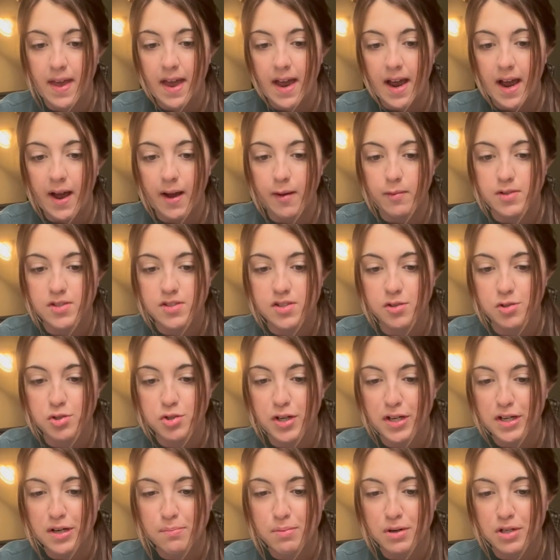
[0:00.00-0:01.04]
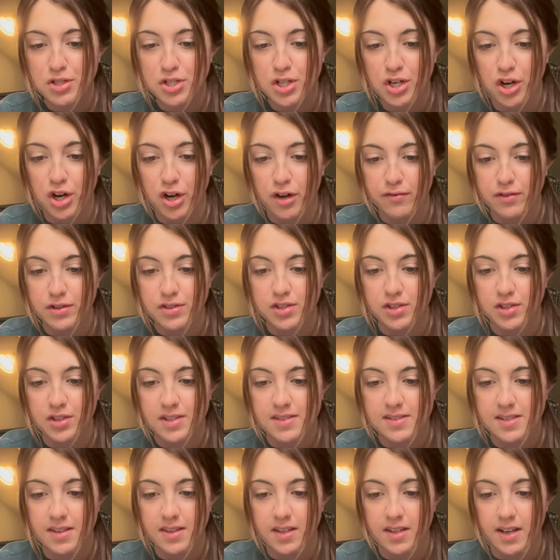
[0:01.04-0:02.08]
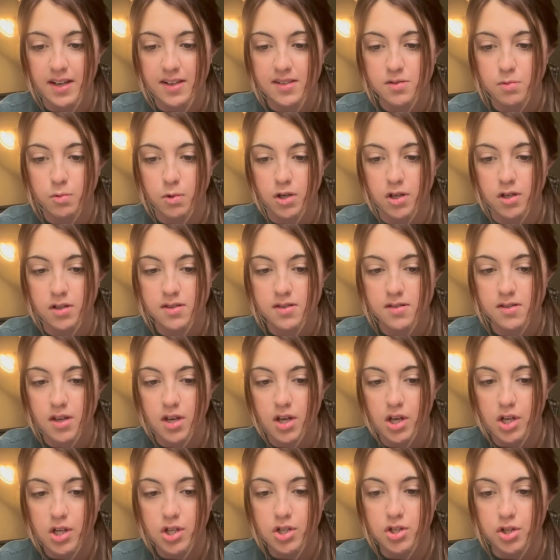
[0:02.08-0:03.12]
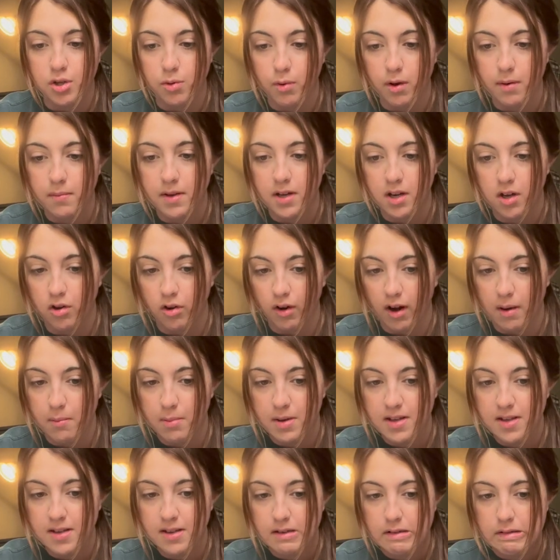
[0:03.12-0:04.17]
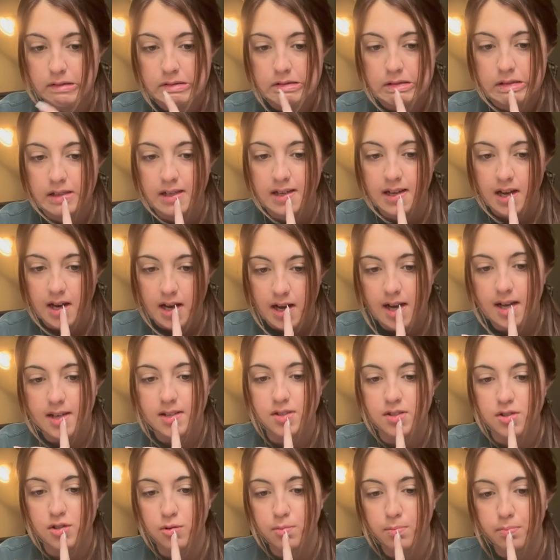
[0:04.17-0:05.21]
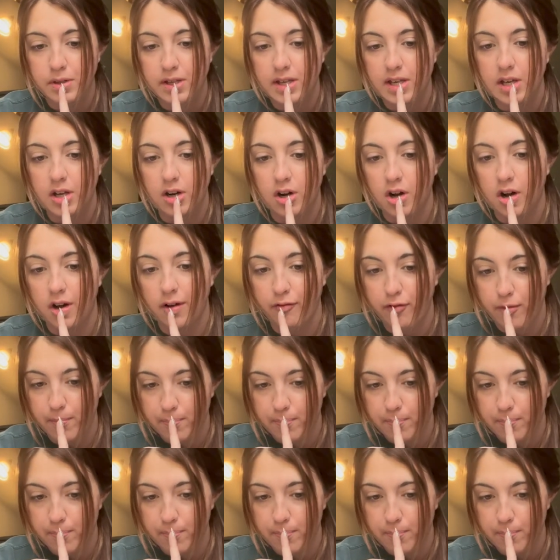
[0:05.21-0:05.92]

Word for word: I was still trying to brush it off until he said the next words. Do you want me to grab it? I assume playing it off